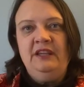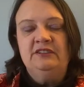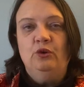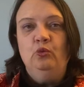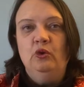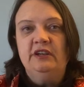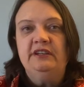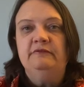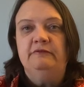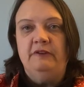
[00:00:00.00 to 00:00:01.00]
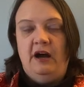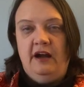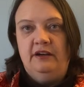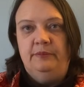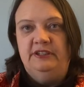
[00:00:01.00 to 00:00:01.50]
So what
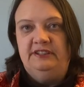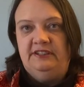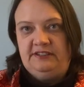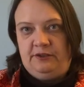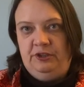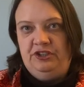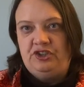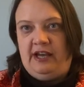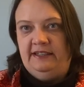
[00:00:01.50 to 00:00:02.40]
environment does the creature